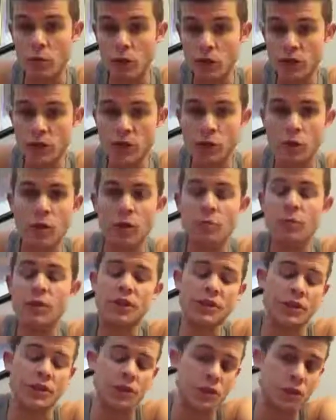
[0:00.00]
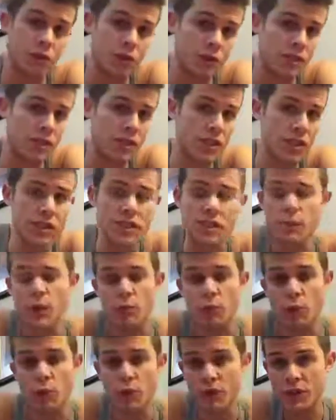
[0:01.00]
it works so well, because it shocks the system
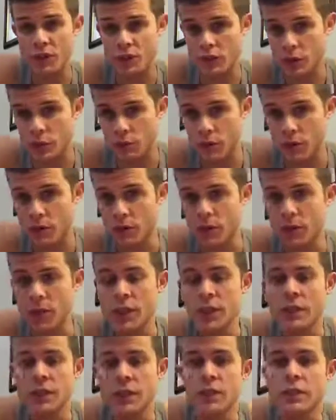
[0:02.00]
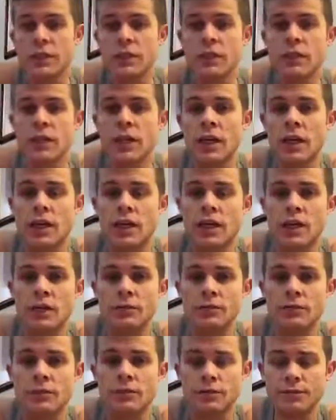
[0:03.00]
and the body so much.
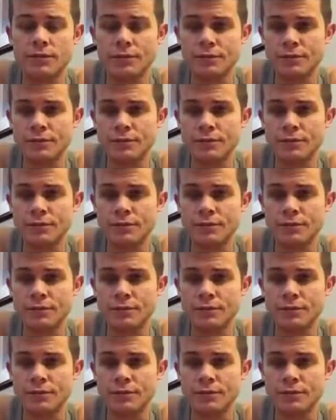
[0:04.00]
The